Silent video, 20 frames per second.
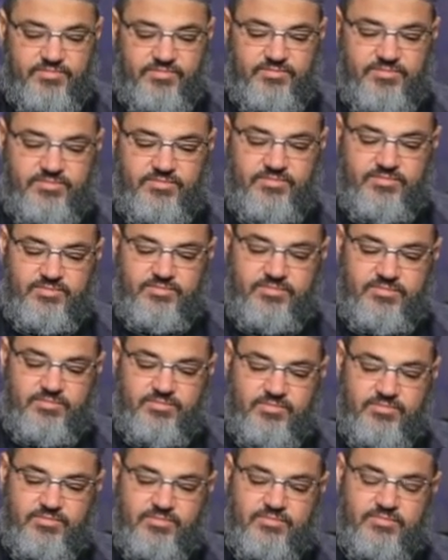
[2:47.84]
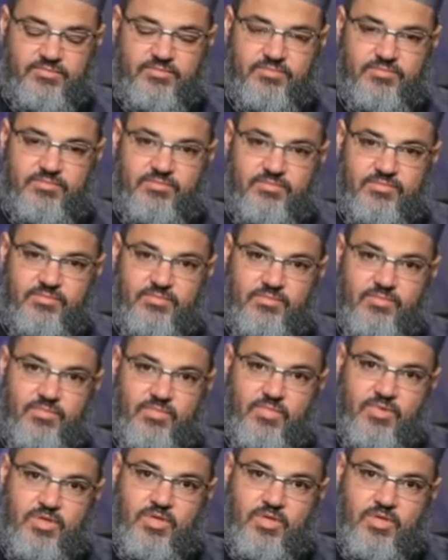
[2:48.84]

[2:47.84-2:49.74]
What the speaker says: No one is speaking in this clip.